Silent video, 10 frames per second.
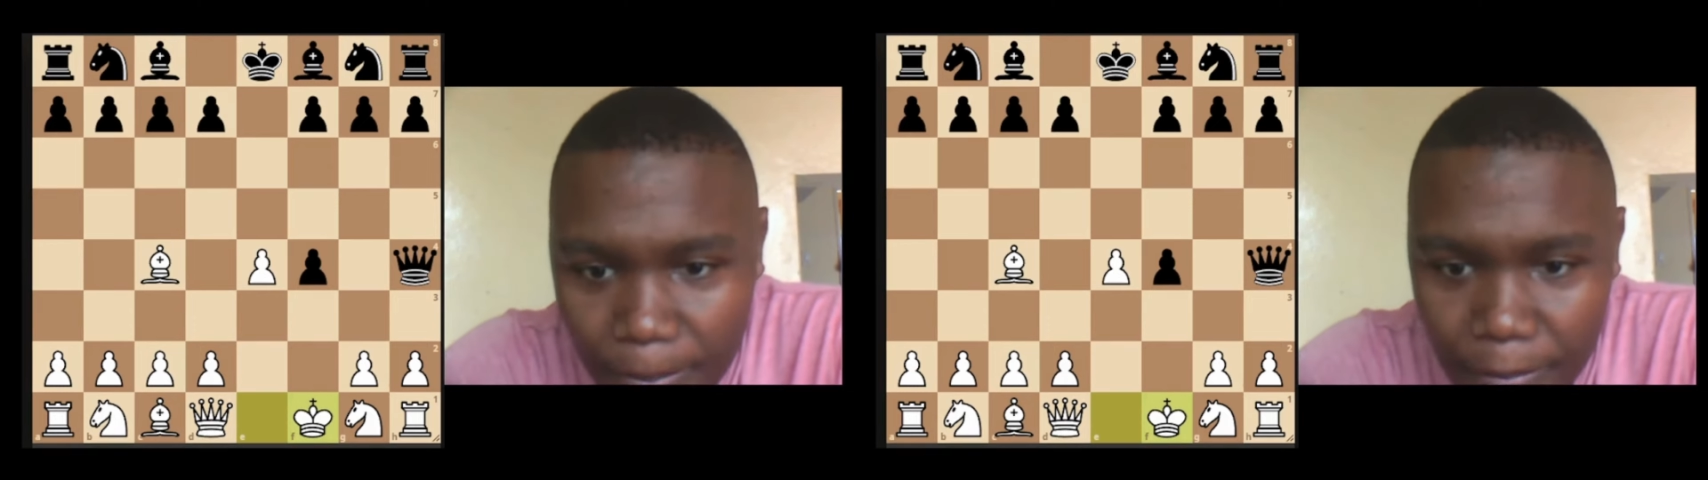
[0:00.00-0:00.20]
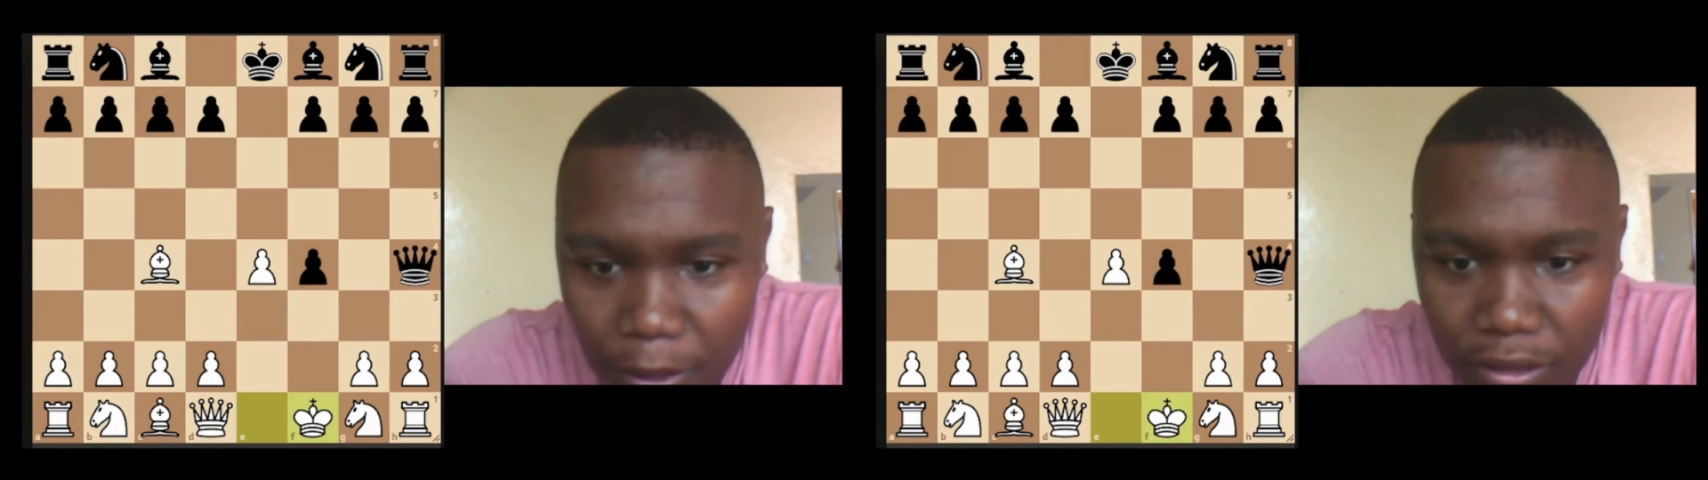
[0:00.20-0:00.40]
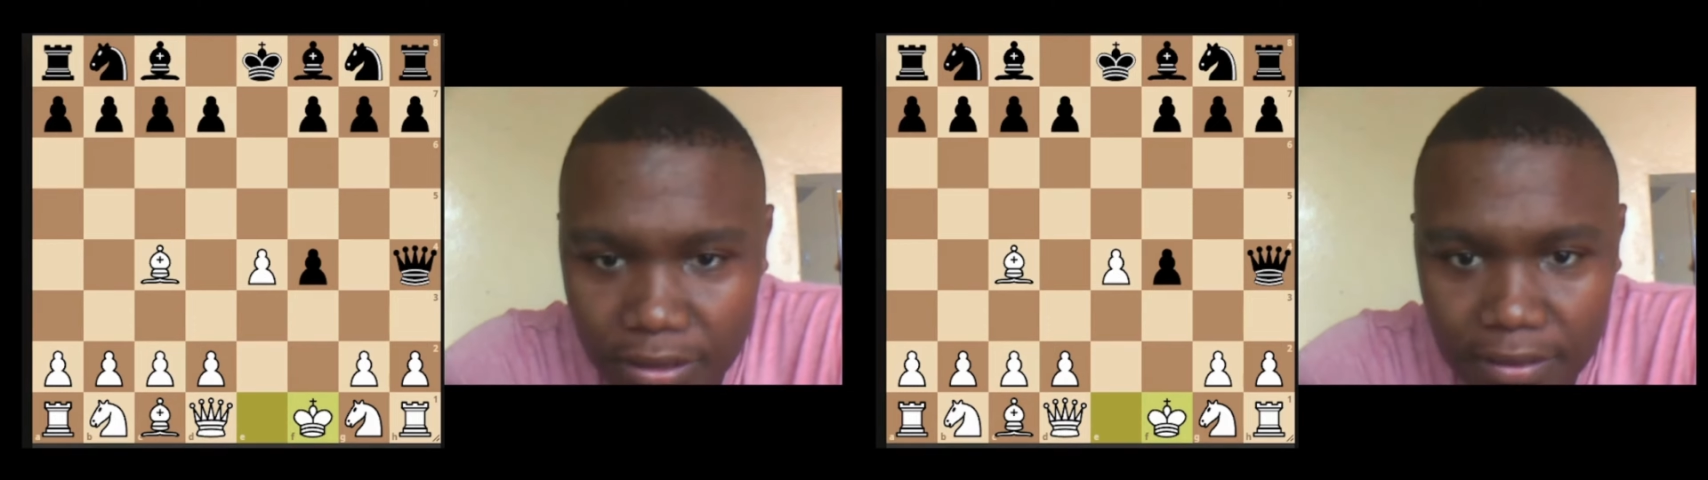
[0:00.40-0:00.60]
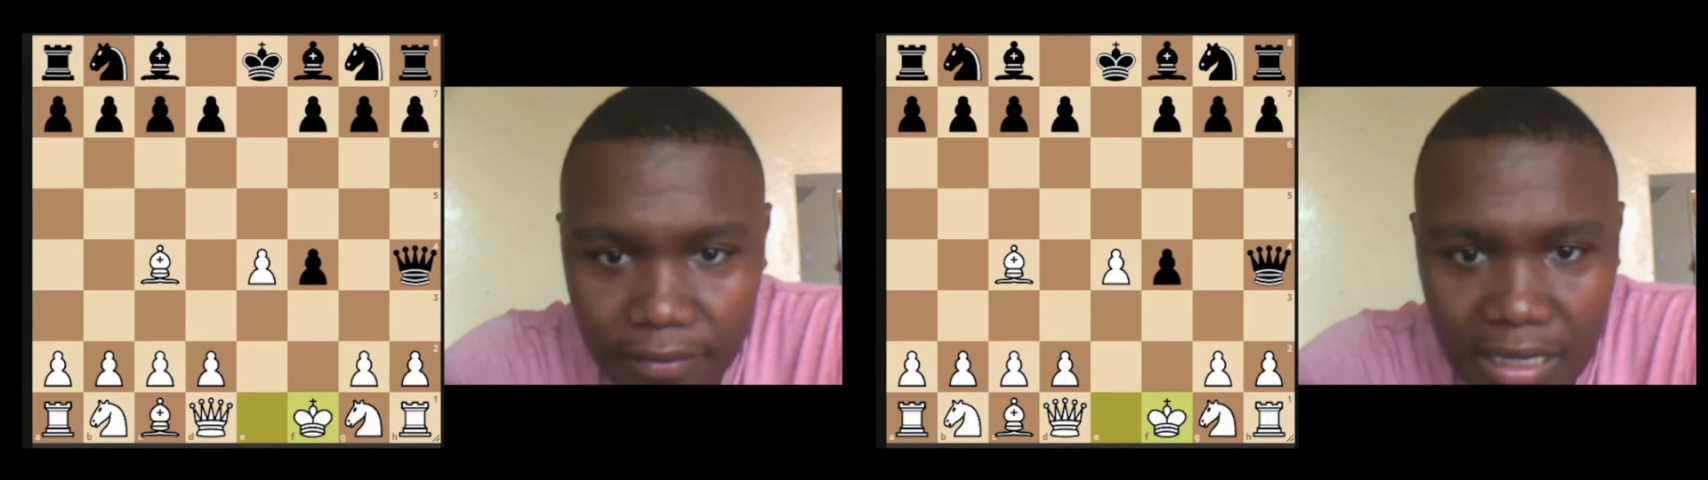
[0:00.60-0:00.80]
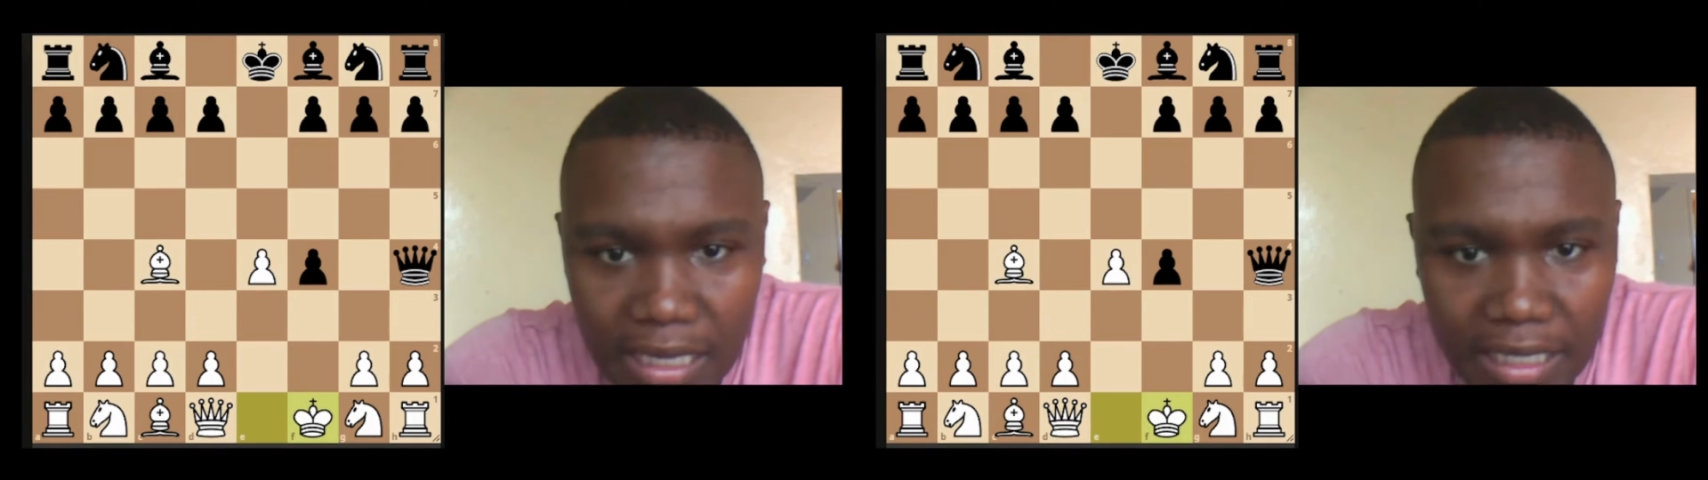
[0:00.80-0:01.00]
because
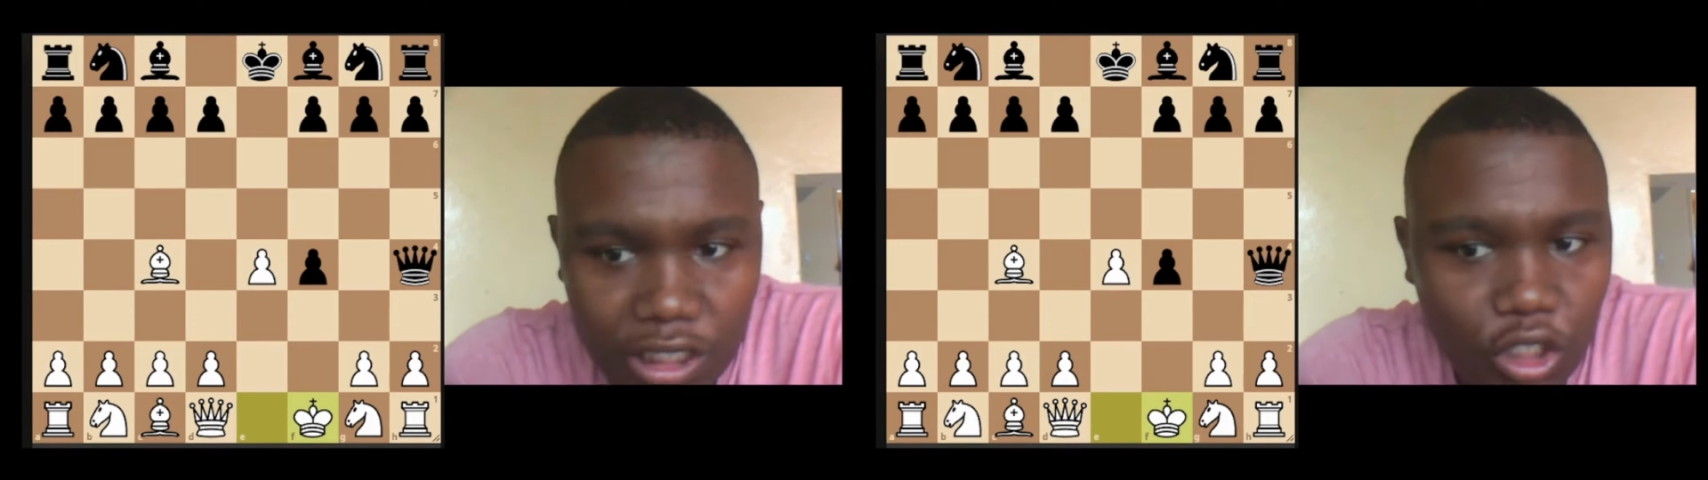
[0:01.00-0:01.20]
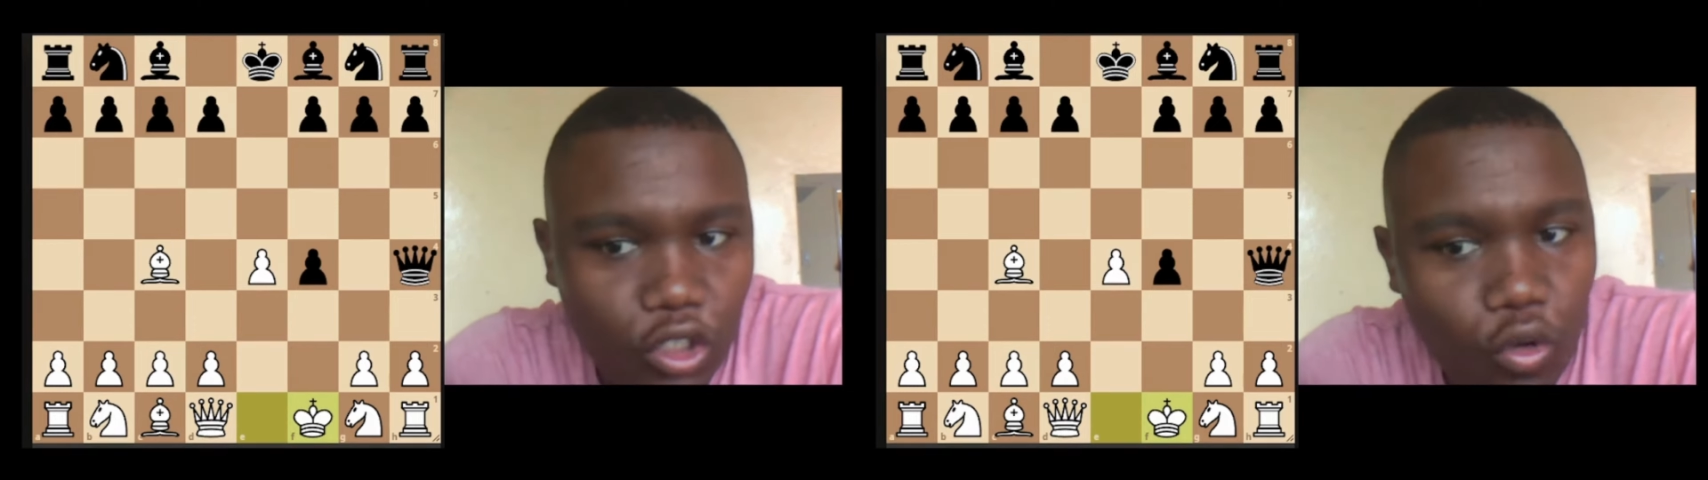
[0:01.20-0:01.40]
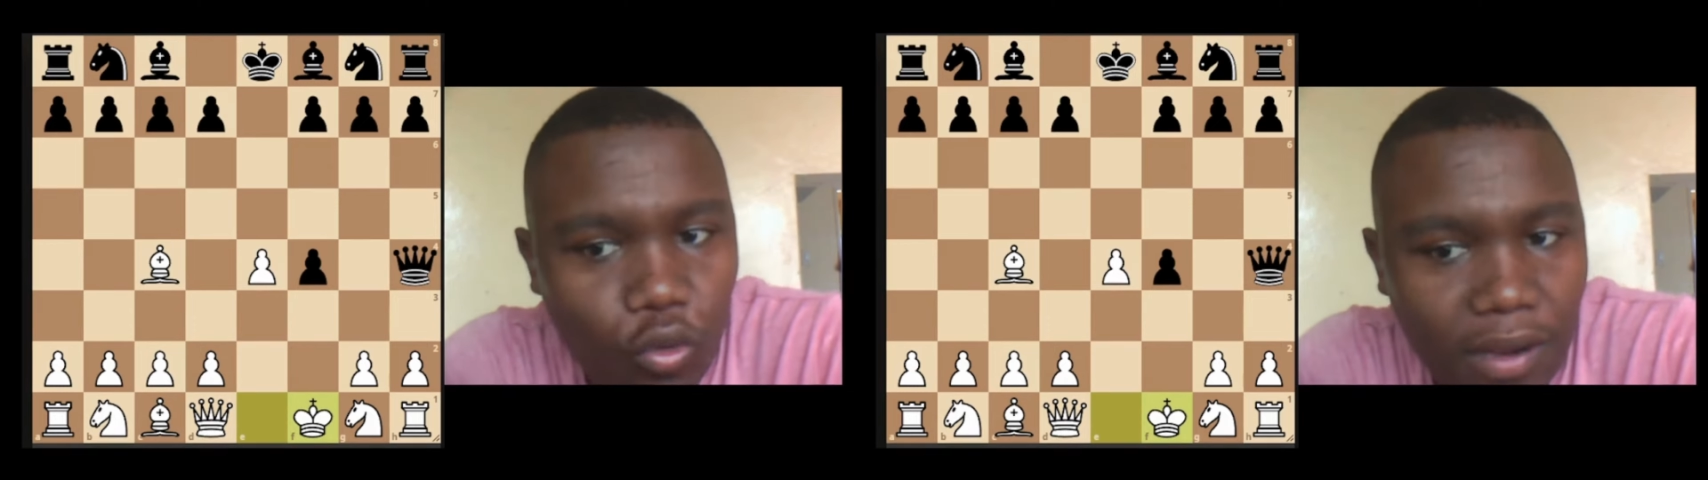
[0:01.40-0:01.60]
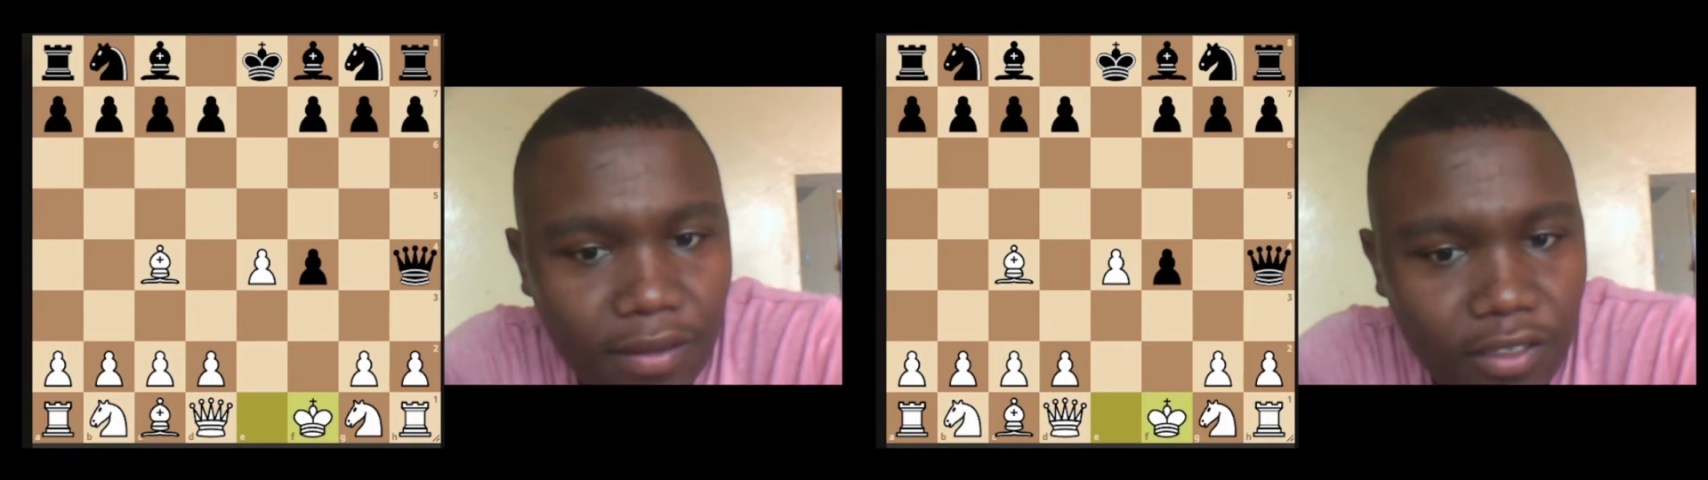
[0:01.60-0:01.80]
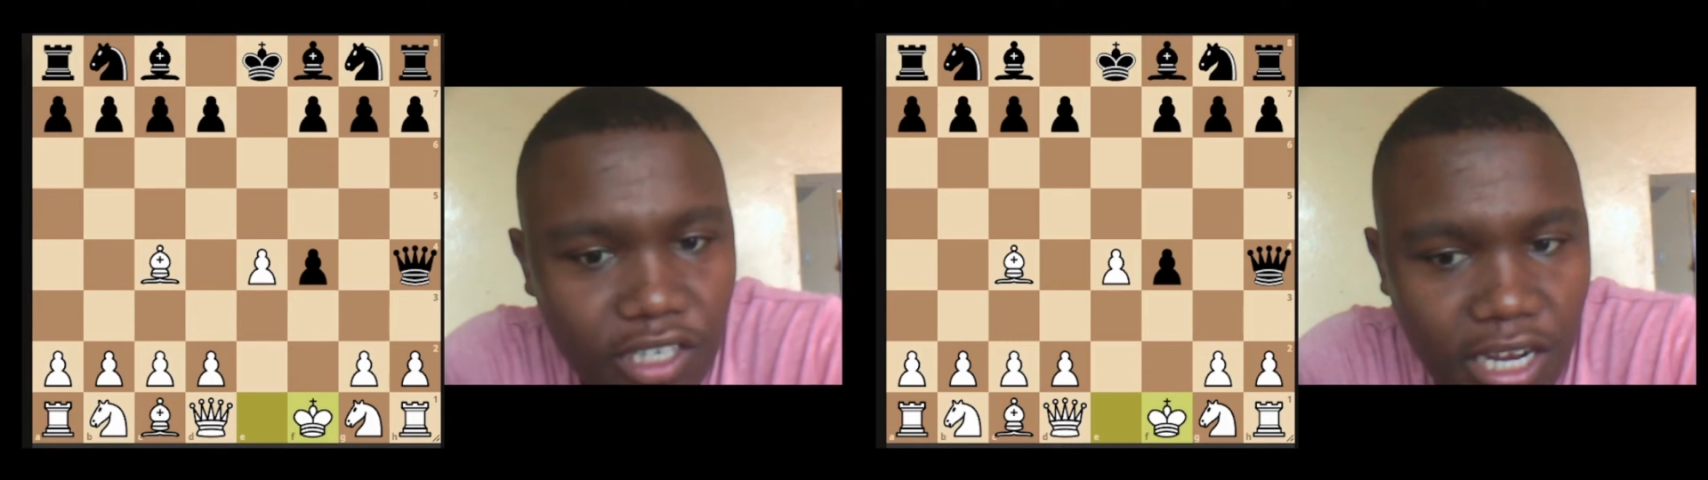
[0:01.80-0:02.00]
there is no
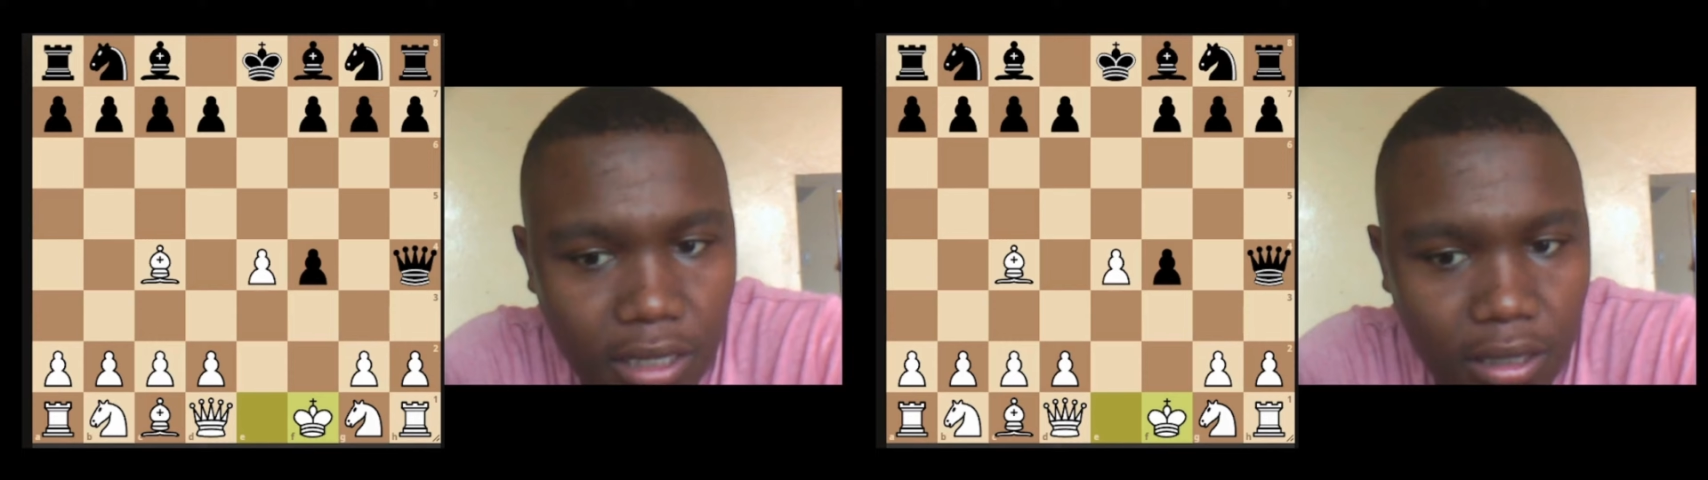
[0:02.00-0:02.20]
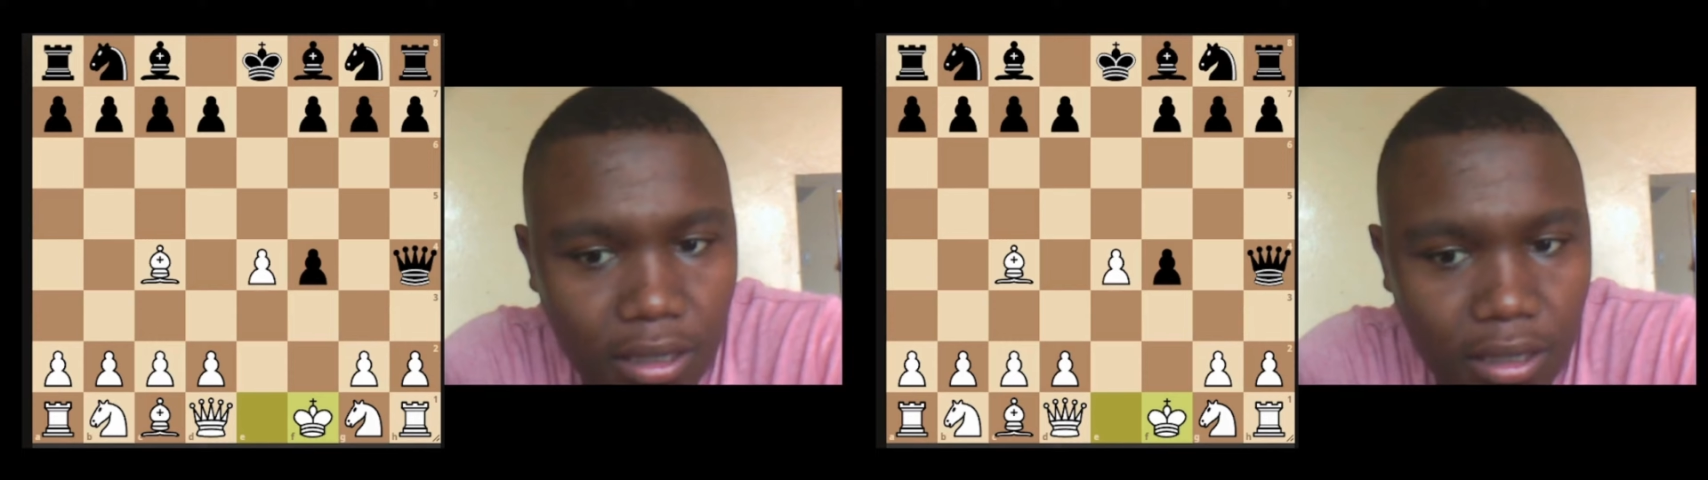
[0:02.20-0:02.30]
other check.